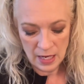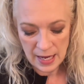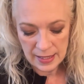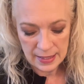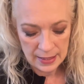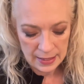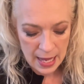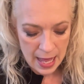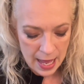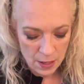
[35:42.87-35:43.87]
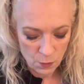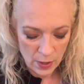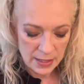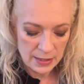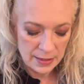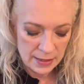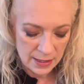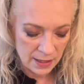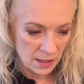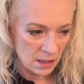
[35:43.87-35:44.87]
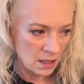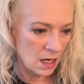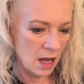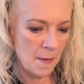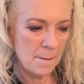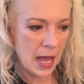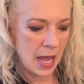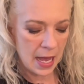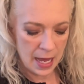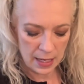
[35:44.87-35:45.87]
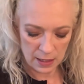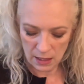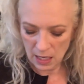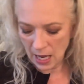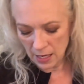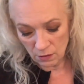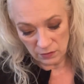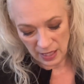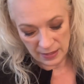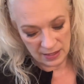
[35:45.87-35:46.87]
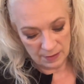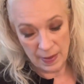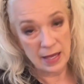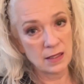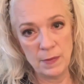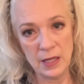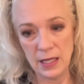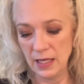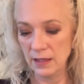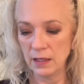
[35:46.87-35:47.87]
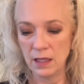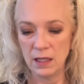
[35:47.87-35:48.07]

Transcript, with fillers: I cannot waste a bag. I don't like these bags being in the...